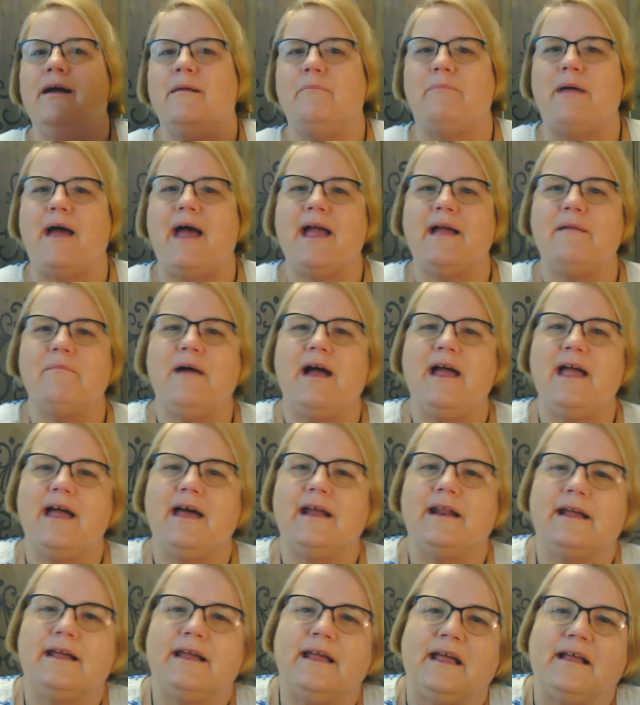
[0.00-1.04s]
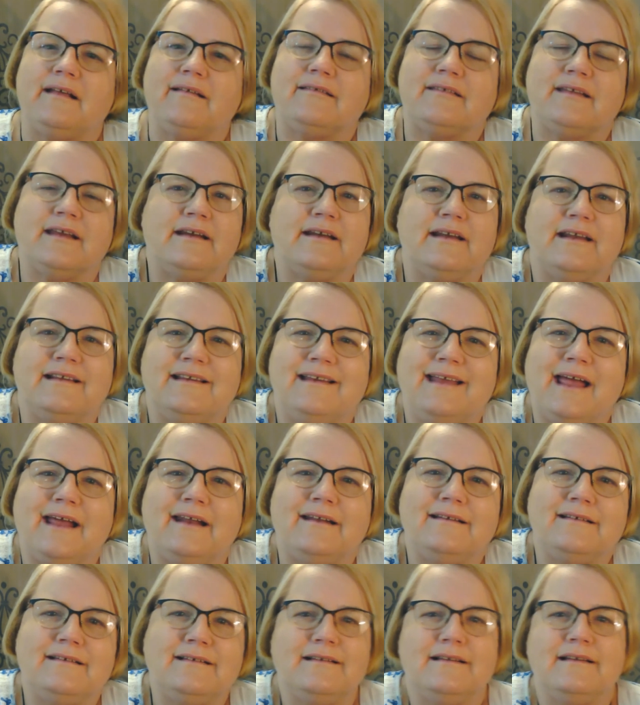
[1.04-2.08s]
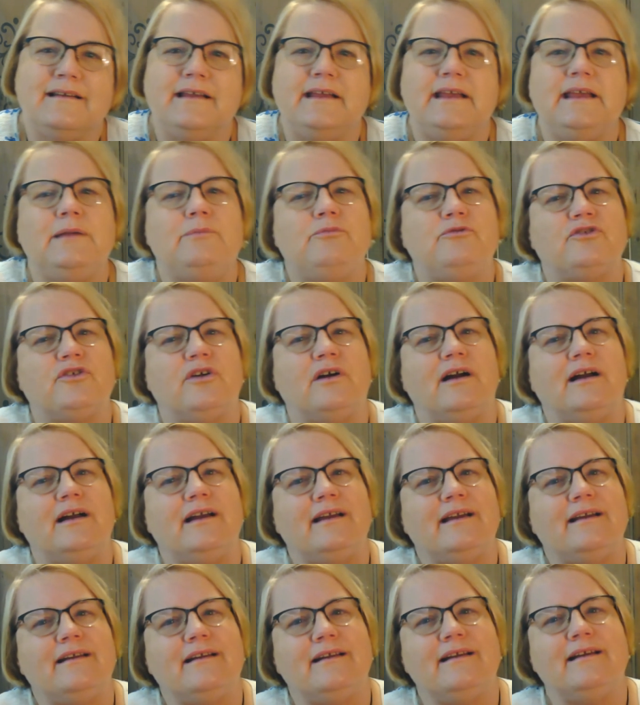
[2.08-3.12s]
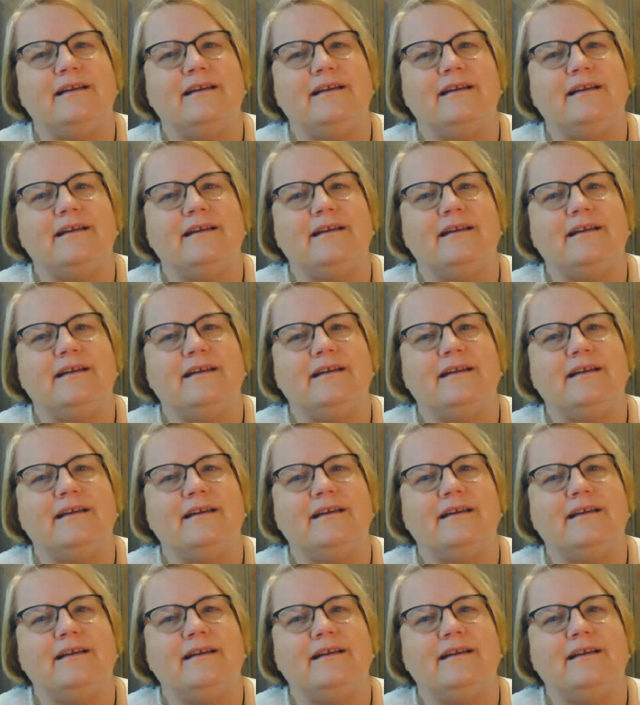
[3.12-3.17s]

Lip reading: bang my head against it, and yet keep trying.